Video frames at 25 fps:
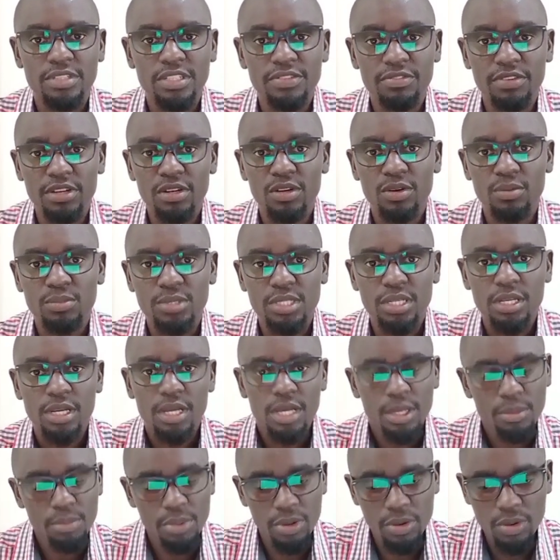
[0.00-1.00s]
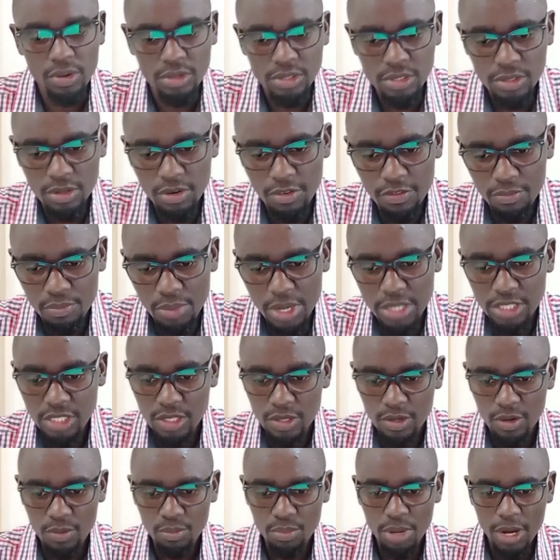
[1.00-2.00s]
developed because of
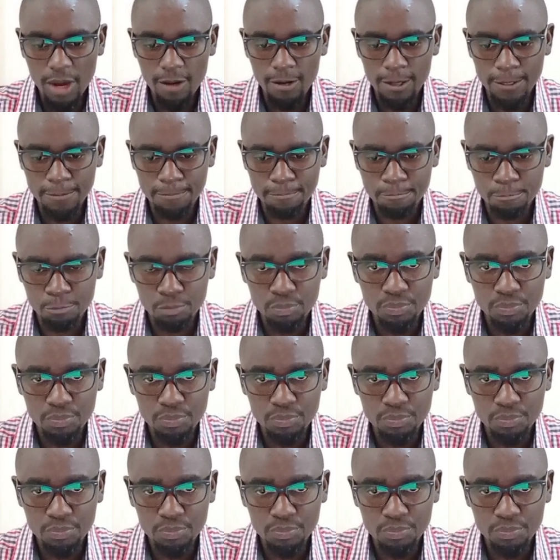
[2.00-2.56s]
personal power.